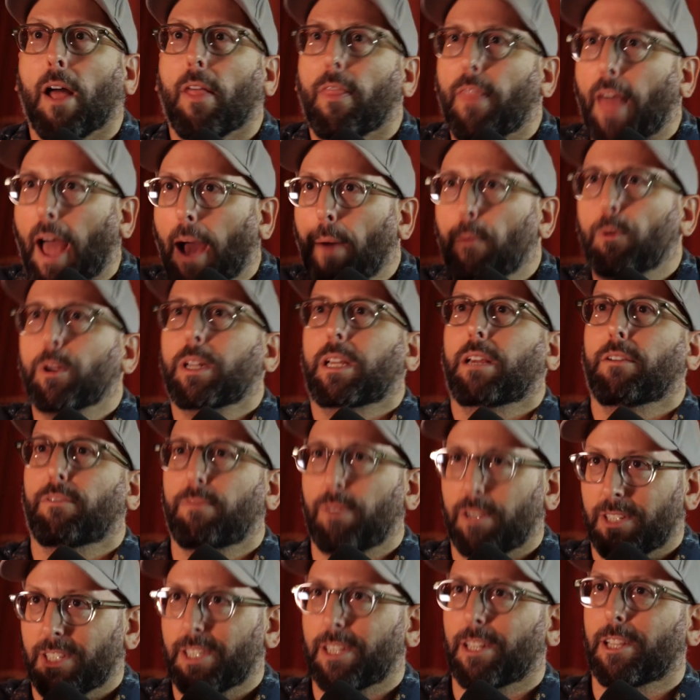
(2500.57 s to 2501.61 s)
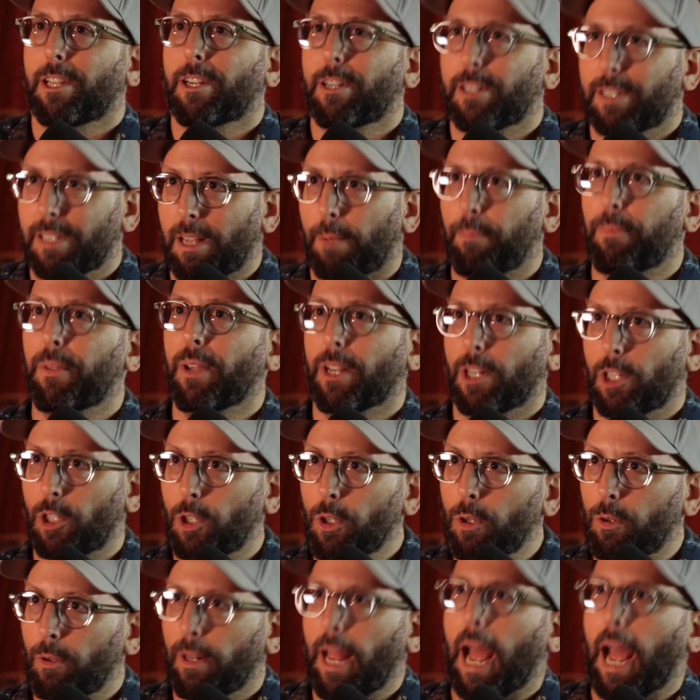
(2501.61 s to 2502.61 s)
that would give us a little something too.